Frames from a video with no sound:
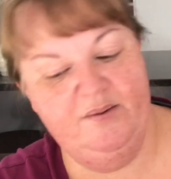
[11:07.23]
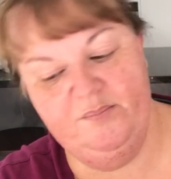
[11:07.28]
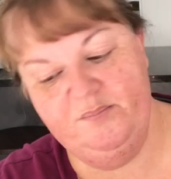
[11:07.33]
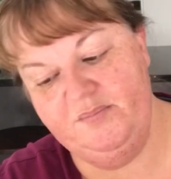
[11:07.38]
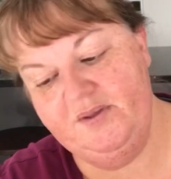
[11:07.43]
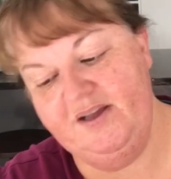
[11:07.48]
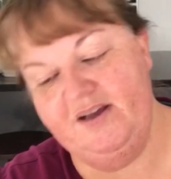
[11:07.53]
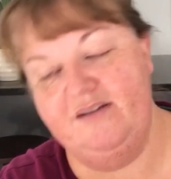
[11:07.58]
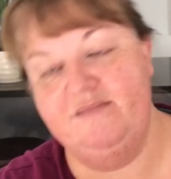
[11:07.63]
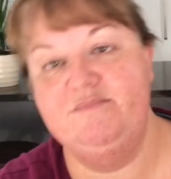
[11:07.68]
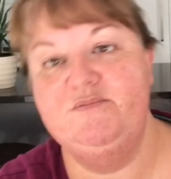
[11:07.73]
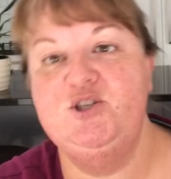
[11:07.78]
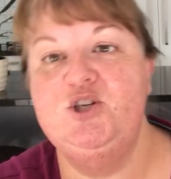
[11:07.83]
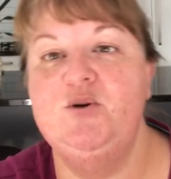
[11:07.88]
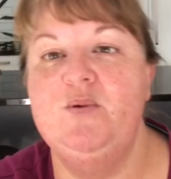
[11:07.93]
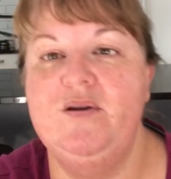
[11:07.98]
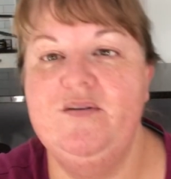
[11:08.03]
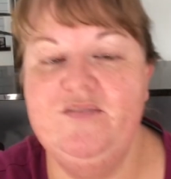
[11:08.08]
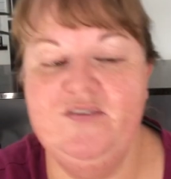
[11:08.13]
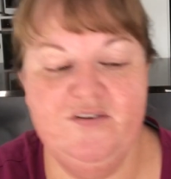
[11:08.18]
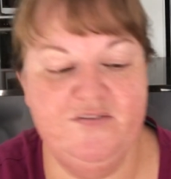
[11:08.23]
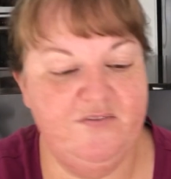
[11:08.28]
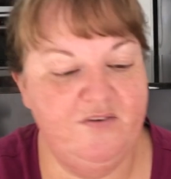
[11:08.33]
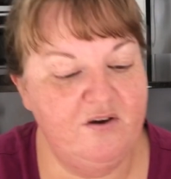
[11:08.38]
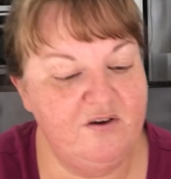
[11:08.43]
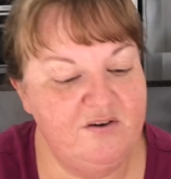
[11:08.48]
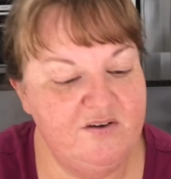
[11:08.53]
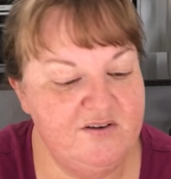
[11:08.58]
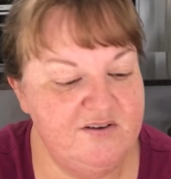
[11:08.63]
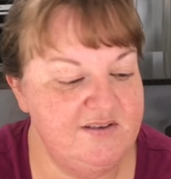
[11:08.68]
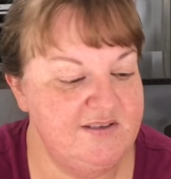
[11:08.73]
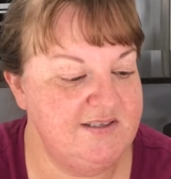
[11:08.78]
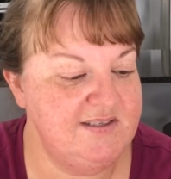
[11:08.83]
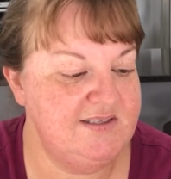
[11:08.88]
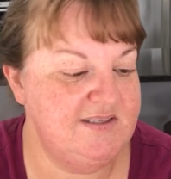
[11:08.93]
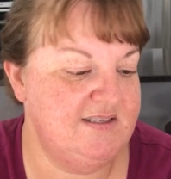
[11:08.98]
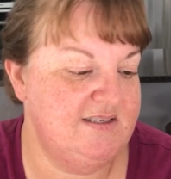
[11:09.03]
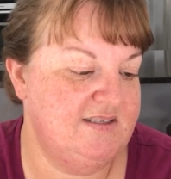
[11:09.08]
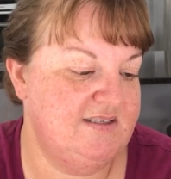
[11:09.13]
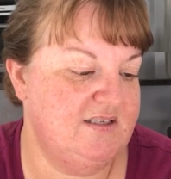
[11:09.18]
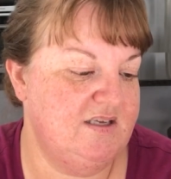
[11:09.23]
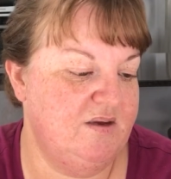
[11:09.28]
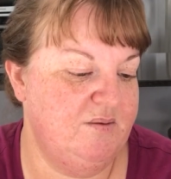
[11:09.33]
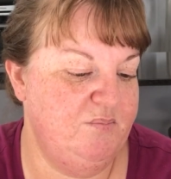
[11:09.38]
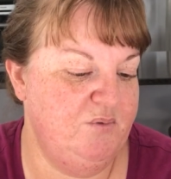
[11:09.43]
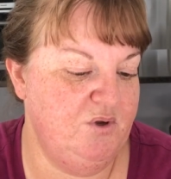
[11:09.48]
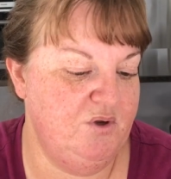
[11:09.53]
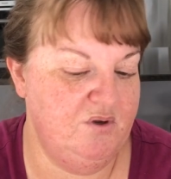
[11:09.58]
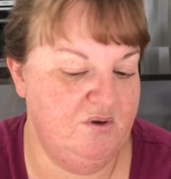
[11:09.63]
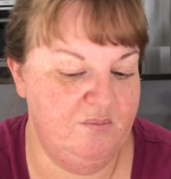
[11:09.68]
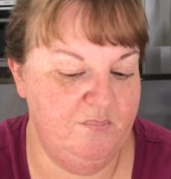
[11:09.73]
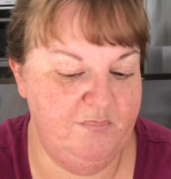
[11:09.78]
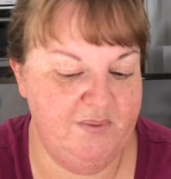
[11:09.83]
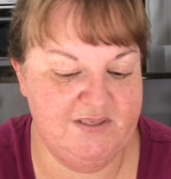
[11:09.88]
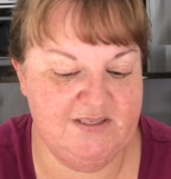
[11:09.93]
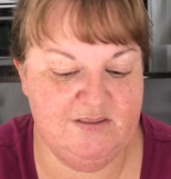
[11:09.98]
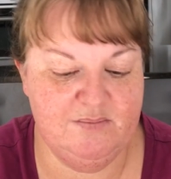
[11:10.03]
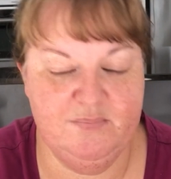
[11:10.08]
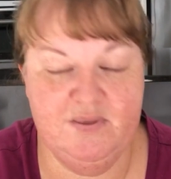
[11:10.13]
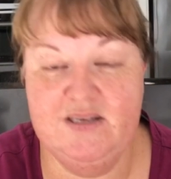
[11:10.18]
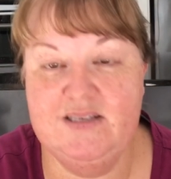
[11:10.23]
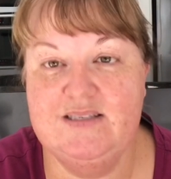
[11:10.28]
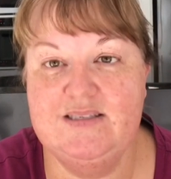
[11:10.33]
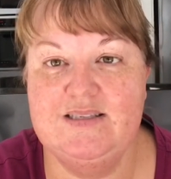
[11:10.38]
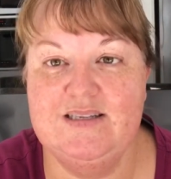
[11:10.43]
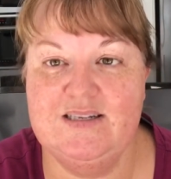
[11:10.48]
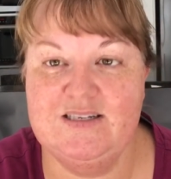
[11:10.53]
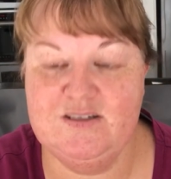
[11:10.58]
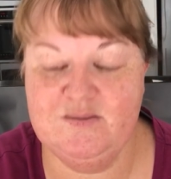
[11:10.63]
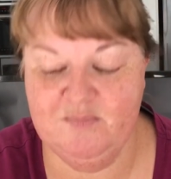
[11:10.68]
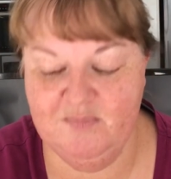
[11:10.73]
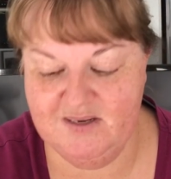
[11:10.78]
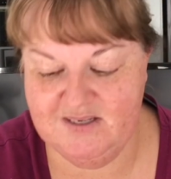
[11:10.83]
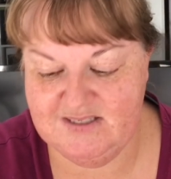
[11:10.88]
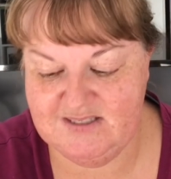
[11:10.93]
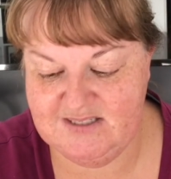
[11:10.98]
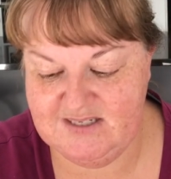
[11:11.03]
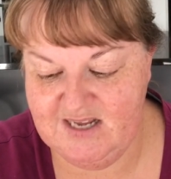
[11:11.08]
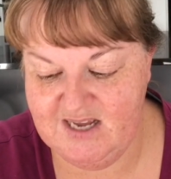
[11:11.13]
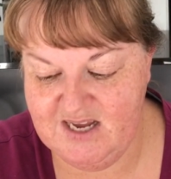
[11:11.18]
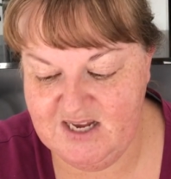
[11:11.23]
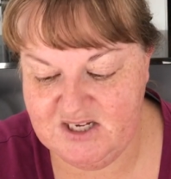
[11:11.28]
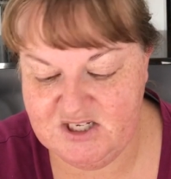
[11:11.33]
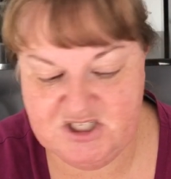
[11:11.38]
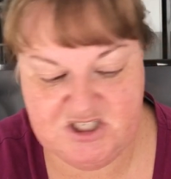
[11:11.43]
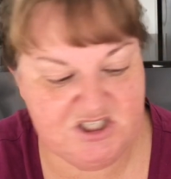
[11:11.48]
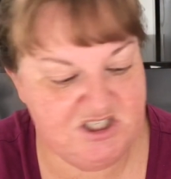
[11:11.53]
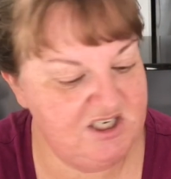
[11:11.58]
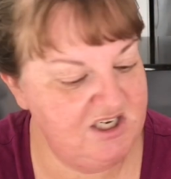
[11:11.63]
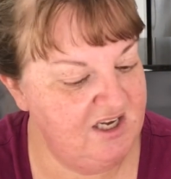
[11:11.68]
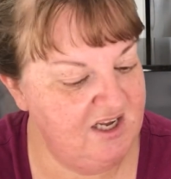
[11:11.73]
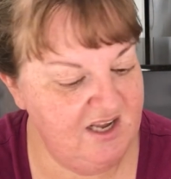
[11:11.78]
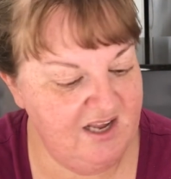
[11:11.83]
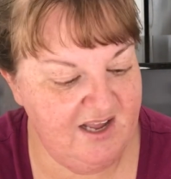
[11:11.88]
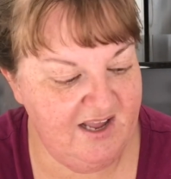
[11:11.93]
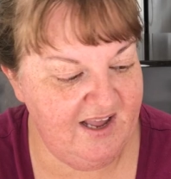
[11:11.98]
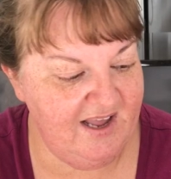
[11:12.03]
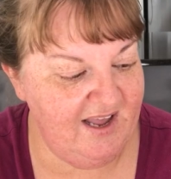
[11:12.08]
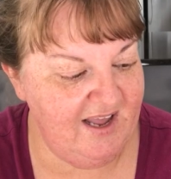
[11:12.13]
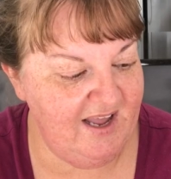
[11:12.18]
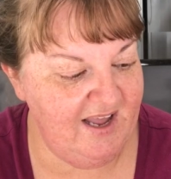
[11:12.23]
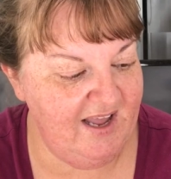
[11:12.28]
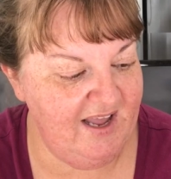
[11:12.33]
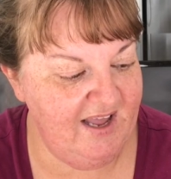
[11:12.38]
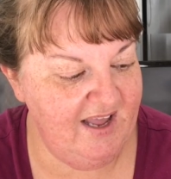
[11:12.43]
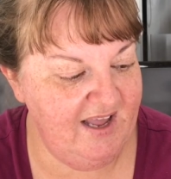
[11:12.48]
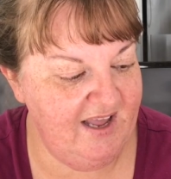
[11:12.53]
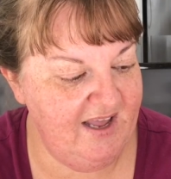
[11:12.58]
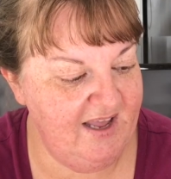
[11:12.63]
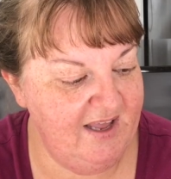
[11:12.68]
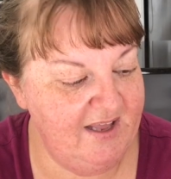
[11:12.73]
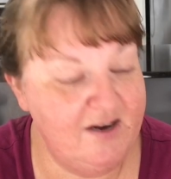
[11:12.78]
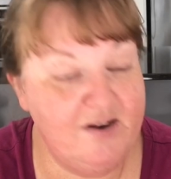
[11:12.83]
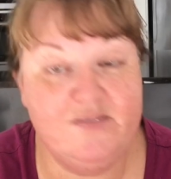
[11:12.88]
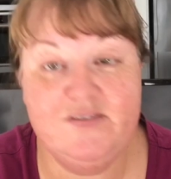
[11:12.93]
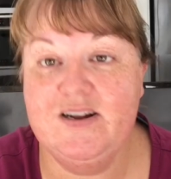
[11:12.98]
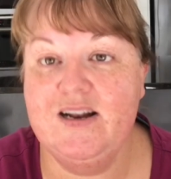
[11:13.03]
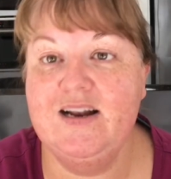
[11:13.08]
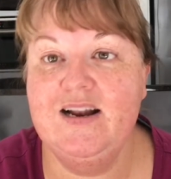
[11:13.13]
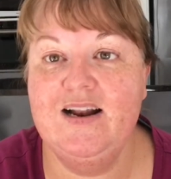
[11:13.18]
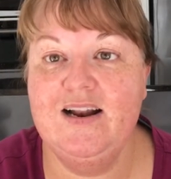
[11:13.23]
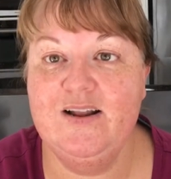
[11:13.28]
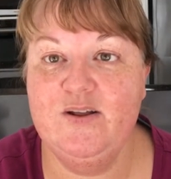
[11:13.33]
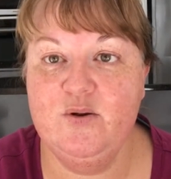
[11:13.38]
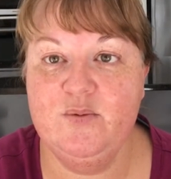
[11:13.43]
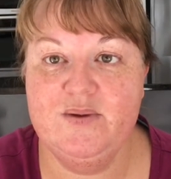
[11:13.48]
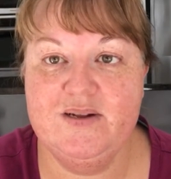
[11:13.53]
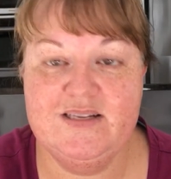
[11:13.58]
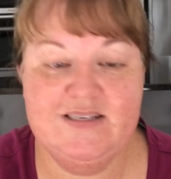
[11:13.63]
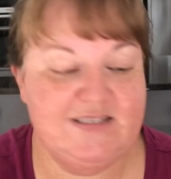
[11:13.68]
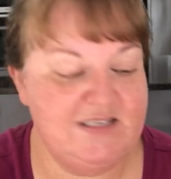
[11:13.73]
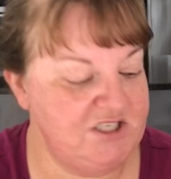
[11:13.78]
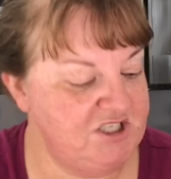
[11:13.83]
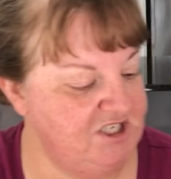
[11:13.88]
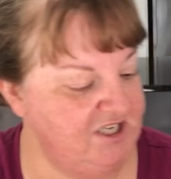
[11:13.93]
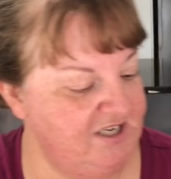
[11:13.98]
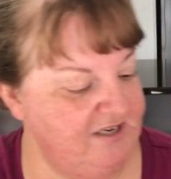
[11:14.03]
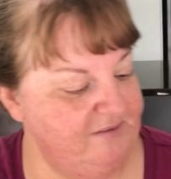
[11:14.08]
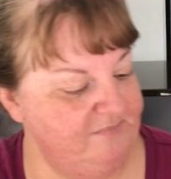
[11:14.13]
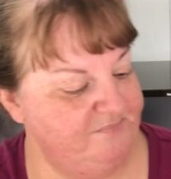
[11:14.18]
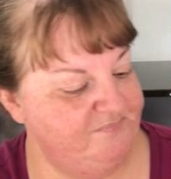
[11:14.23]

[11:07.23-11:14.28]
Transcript: Yeah, 2 FFOs, some bits and pieces into my stash, and I've done a little bit of stitching.